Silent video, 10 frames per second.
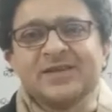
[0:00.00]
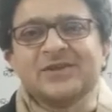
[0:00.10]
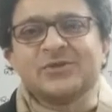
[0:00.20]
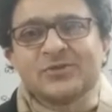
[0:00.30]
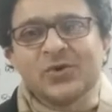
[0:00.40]

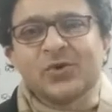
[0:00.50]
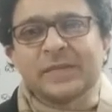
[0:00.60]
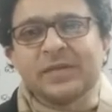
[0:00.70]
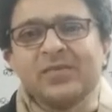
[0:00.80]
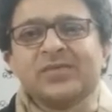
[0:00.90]
So
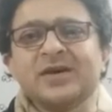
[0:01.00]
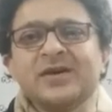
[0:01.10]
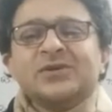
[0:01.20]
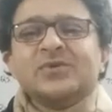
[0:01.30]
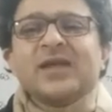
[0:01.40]
remember
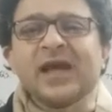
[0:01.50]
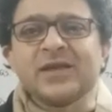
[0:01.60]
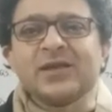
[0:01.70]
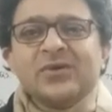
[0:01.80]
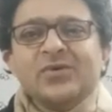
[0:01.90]
to thank
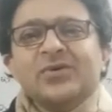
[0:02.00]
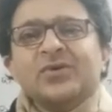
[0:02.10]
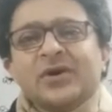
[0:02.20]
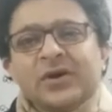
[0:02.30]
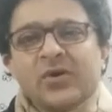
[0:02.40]
you,
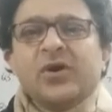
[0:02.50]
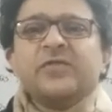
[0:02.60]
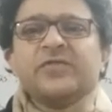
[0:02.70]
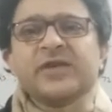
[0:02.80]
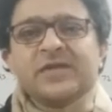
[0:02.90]
God,
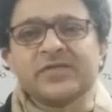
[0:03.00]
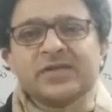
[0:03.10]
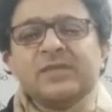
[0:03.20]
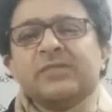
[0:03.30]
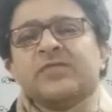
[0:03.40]
for
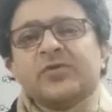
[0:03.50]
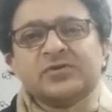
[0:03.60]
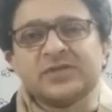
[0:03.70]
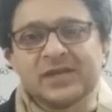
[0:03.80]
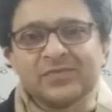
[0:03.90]
everything before you
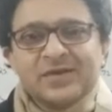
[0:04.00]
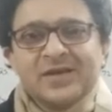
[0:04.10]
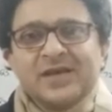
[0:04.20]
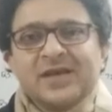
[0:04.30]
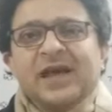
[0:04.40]
sleep.
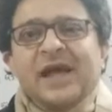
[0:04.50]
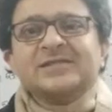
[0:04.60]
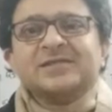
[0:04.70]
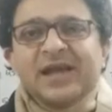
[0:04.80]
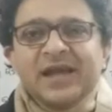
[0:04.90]
And
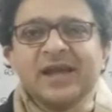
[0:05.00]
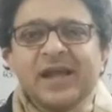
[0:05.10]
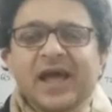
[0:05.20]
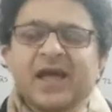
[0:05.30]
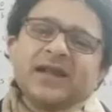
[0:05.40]
second,
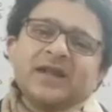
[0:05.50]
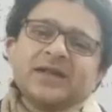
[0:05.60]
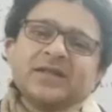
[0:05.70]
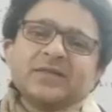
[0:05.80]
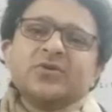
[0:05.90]
and
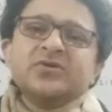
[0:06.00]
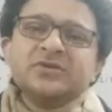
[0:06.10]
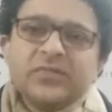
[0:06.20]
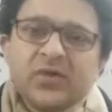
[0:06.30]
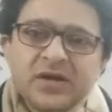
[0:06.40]
the most
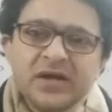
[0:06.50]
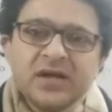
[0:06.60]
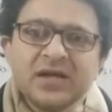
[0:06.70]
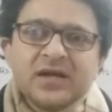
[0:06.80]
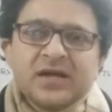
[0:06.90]
important
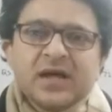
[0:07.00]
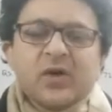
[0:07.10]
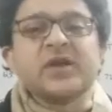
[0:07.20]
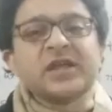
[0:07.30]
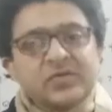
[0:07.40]
or
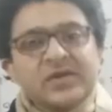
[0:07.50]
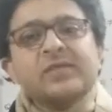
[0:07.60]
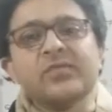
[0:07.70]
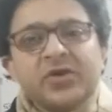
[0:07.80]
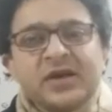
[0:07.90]
equally
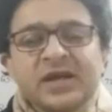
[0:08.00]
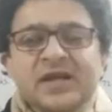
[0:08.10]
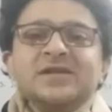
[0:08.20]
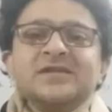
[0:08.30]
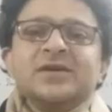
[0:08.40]
important,
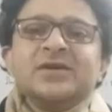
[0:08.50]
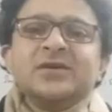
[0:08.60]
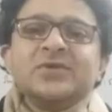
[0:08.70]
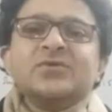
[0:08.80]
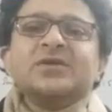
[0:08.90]
is
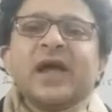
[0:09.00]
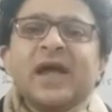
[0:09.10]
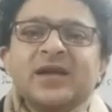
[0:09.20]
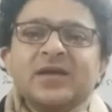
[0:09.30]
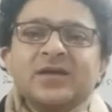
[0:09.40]
to thank